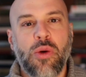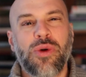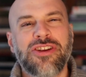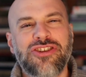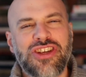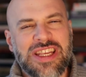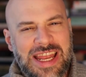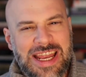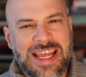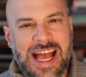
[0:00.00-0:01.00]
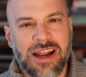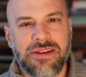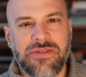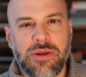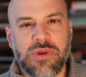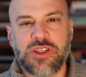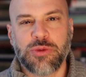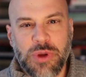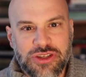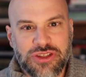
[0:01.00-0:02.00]
What is she getting out of them,
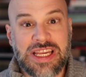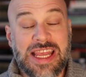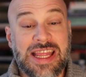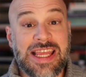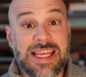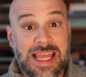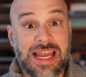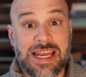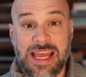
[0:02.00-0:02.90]
especially in the end,